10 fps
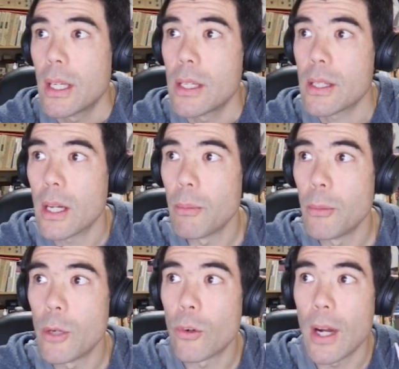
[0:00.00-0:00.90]
it's going to
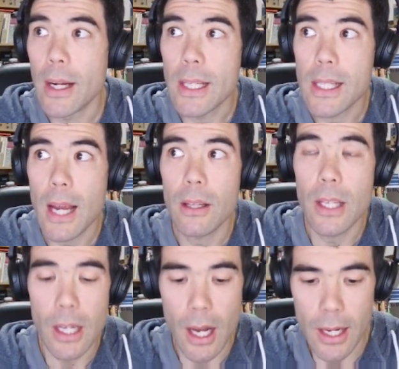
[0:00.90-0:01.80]
move around
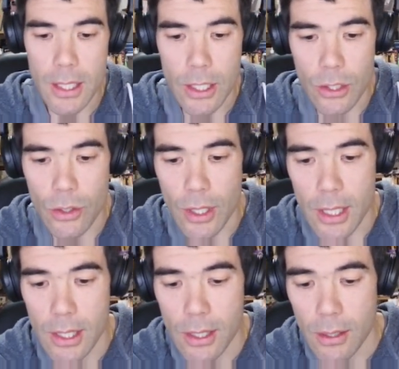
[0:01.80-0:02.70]
exactly 90
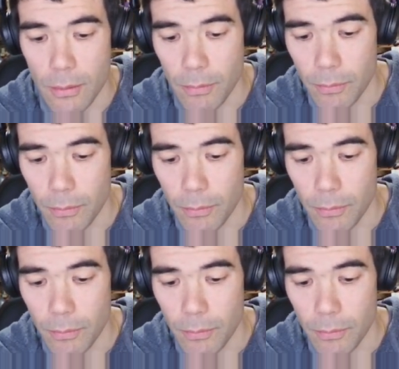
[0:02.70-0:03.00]
degrees.